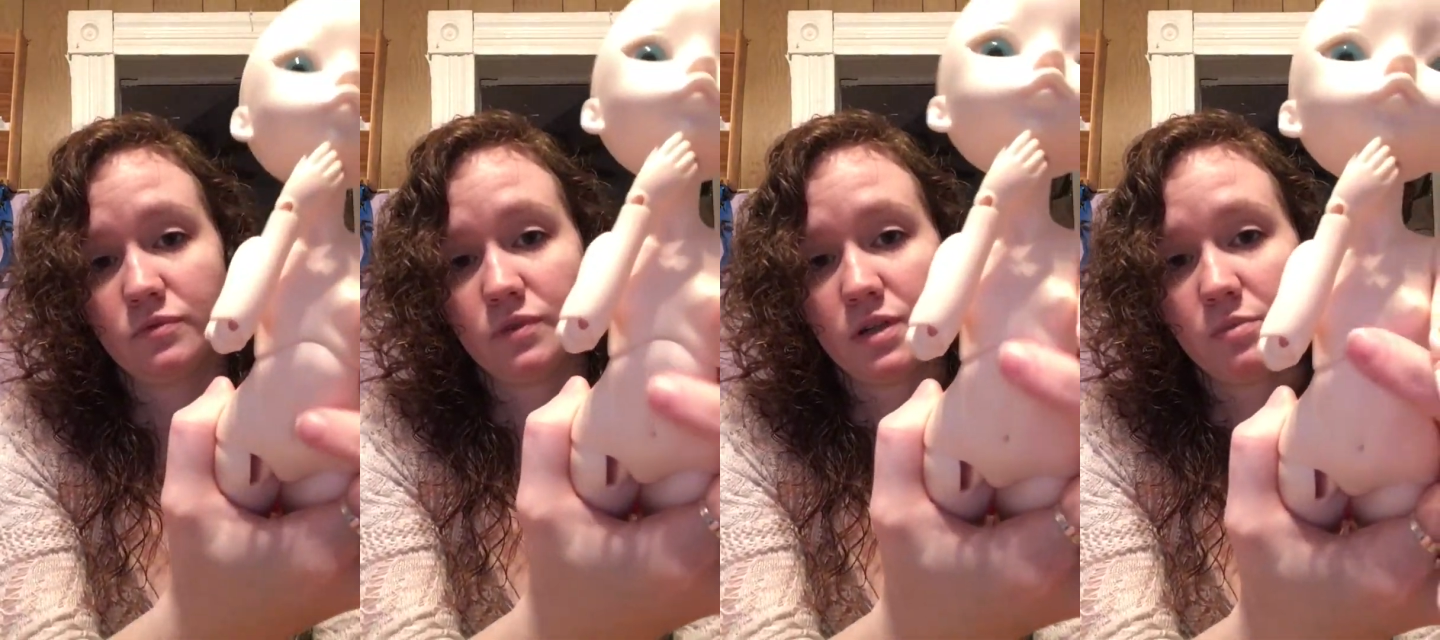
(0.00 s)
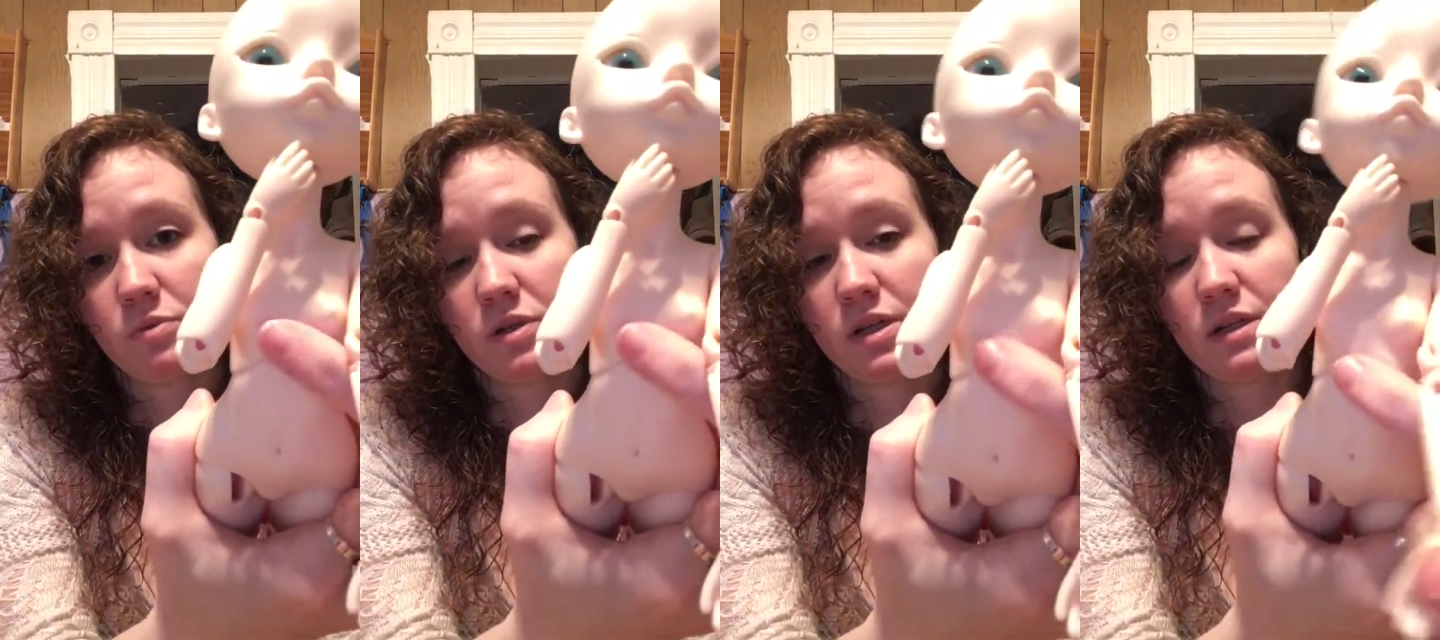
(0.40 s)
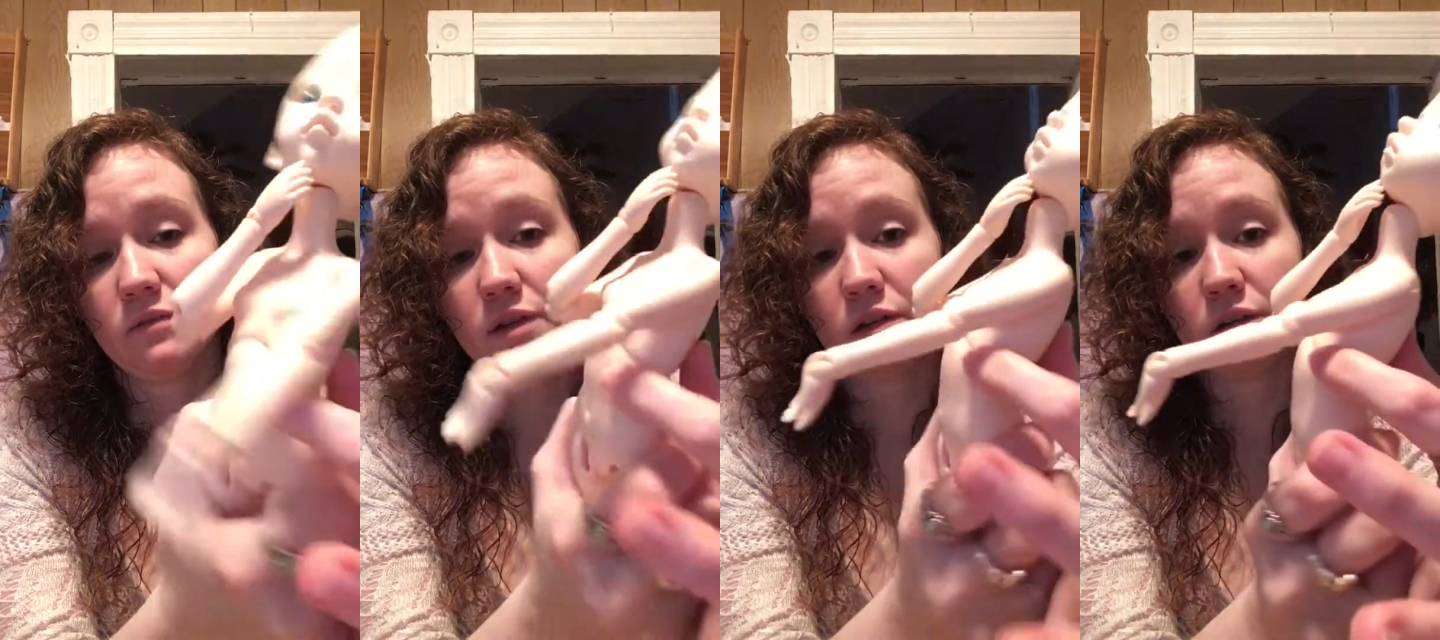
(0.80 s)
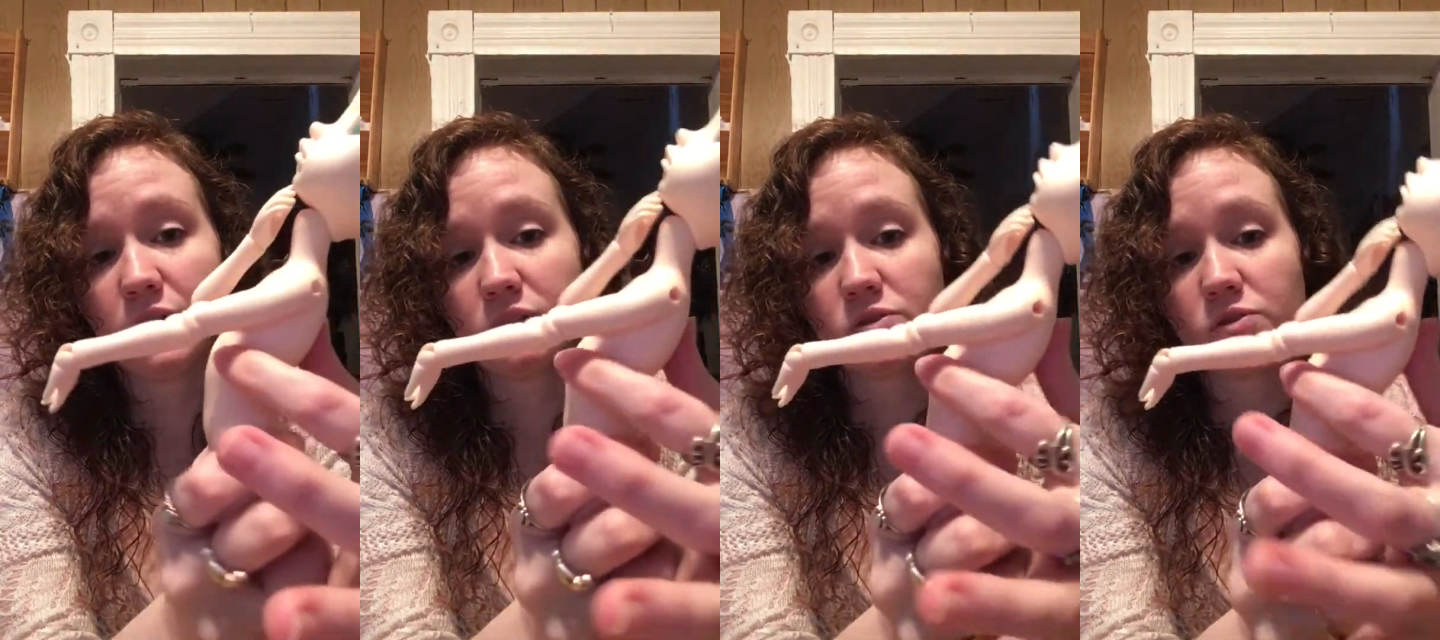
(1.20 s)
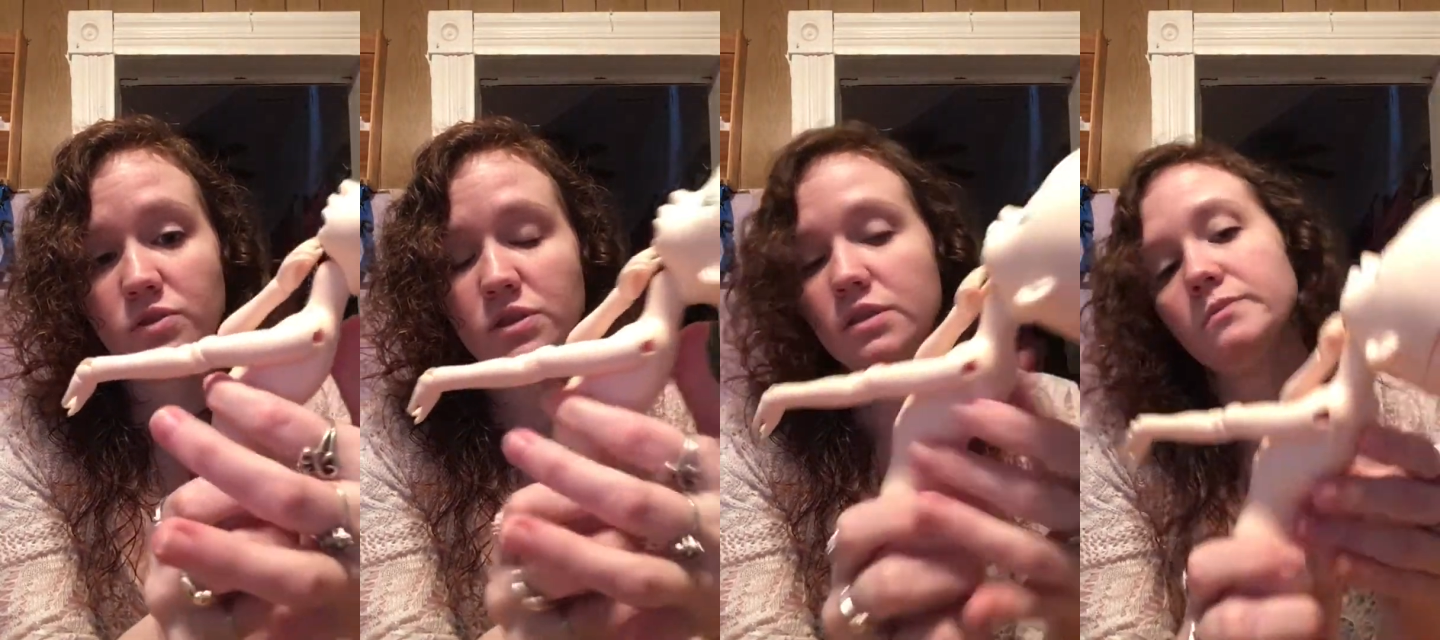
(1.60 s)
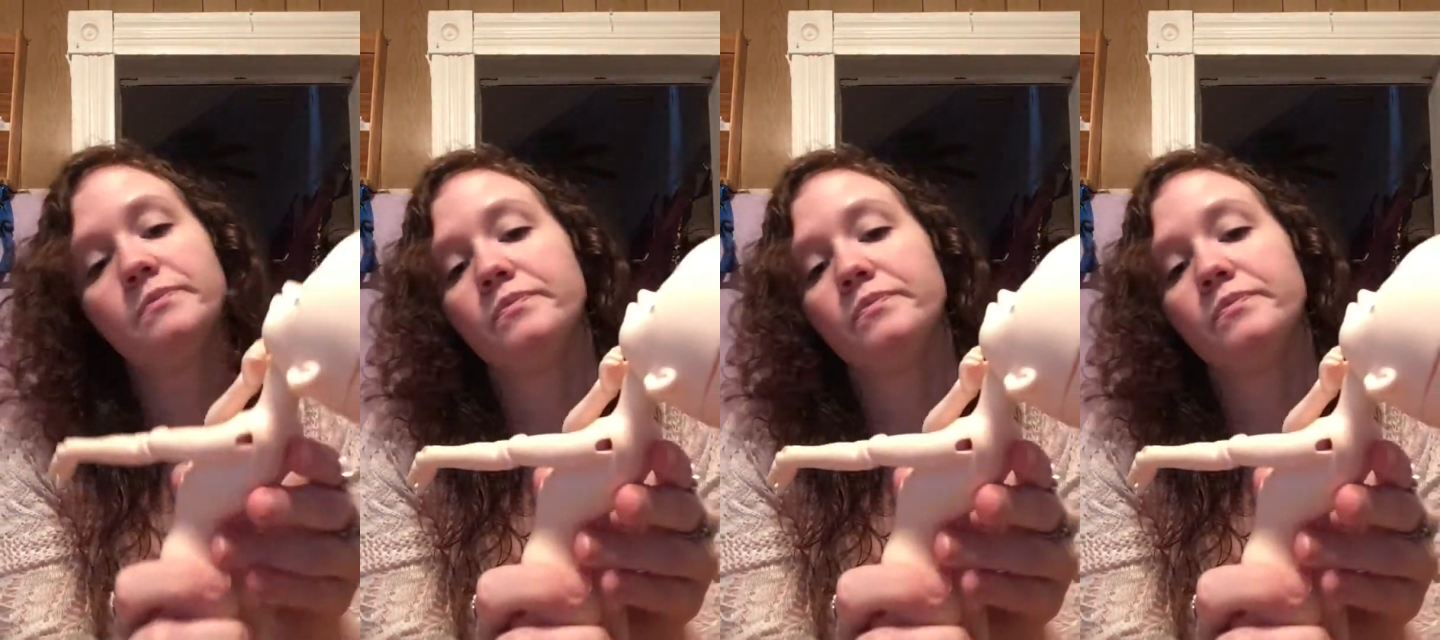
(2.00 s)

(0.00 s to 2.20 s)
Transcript: Very pretty, very natural looking.